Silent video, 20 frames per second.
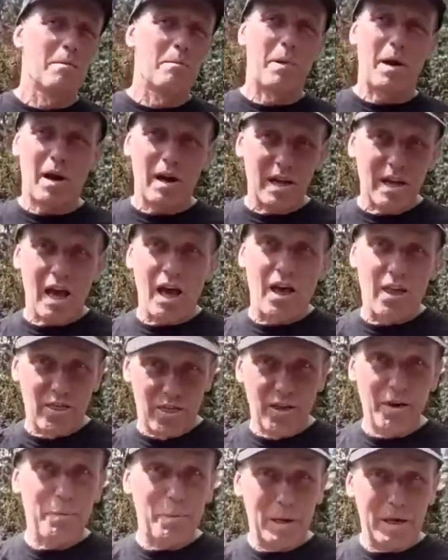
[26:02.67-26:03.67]
by
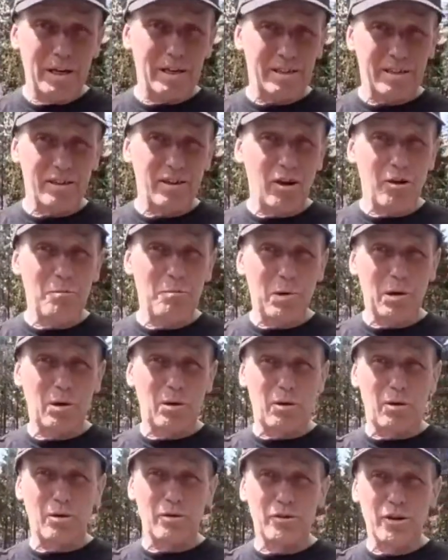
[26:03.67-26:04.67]
the person on
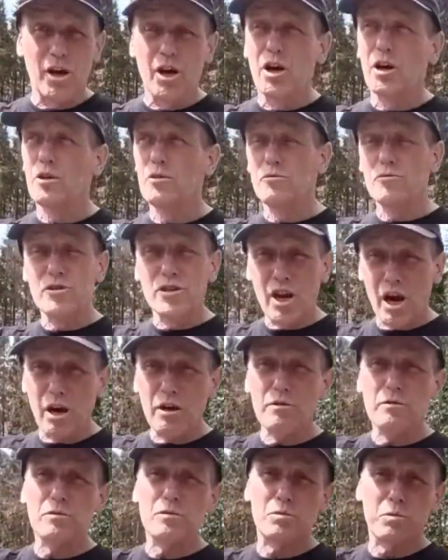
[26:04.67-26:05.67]
board who
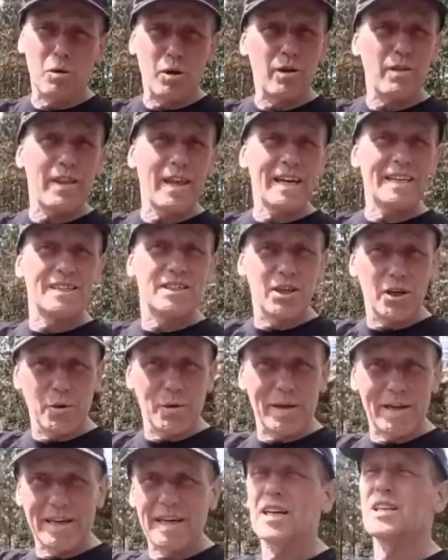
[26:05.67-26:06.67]
knows what they're
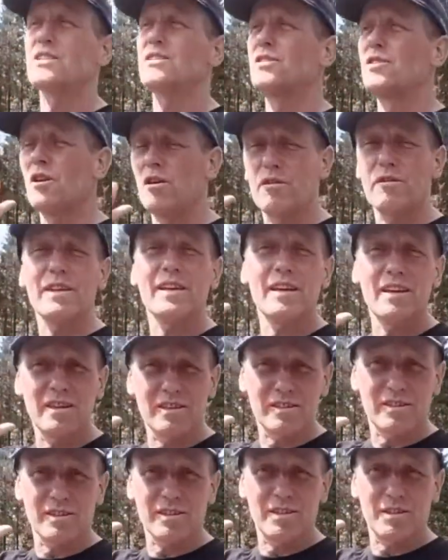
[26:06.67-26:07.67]
doing, has got the
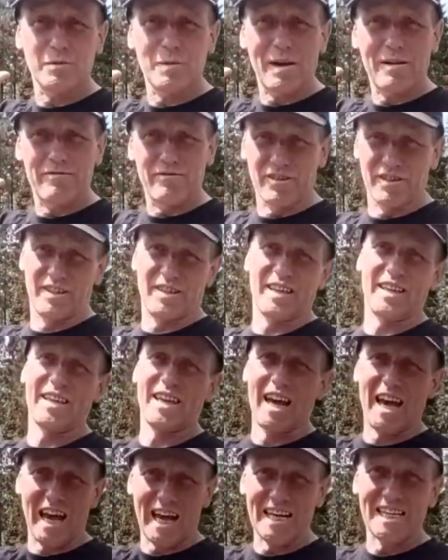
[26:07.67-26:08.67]
answer to
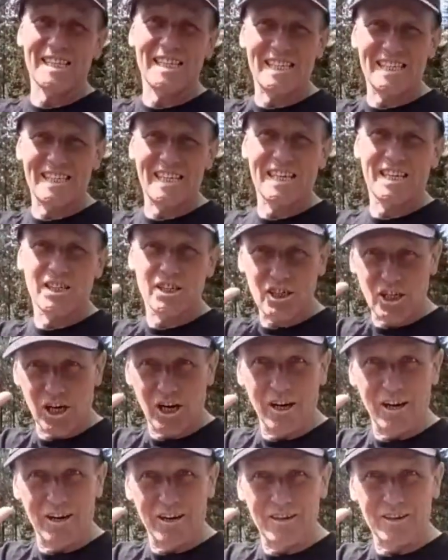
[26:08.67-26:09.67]
everything, and is in
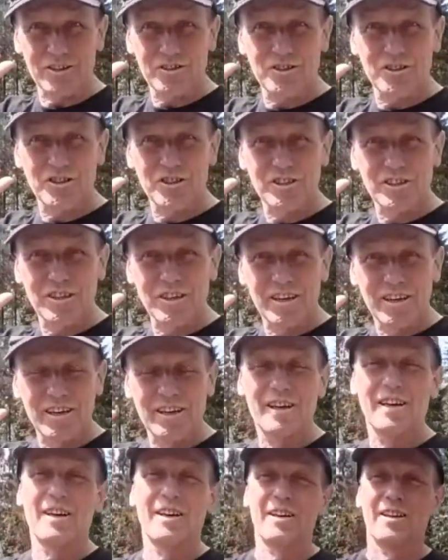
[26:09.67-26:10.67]
charge,
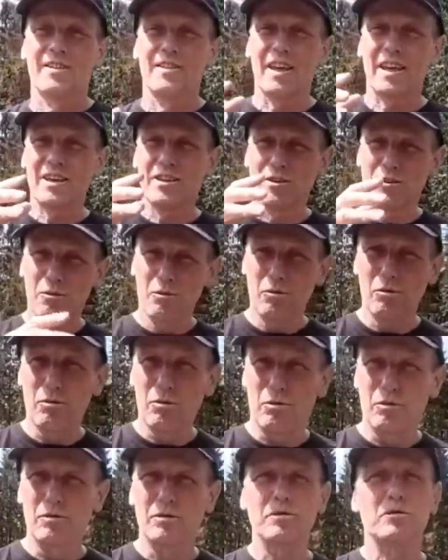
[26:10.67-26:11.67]
then your
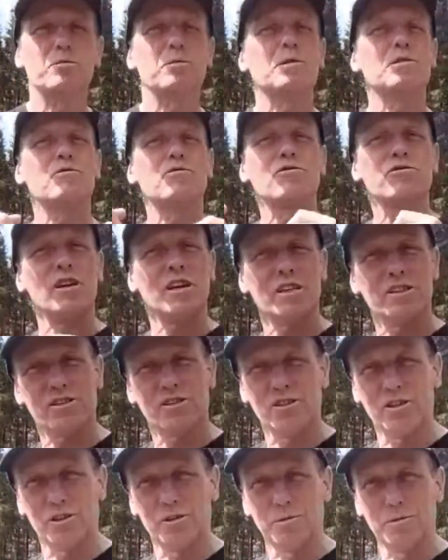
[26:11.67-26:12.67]
horse will
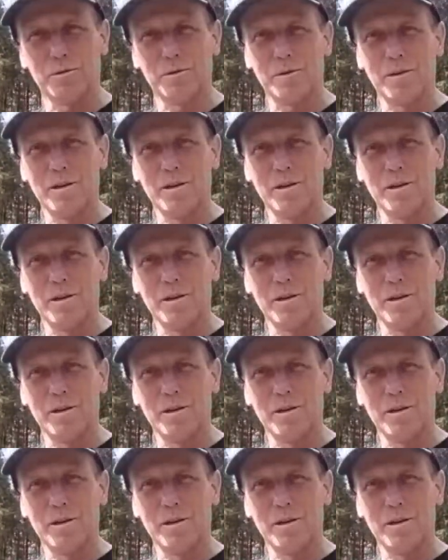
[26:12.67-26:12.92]
trust you.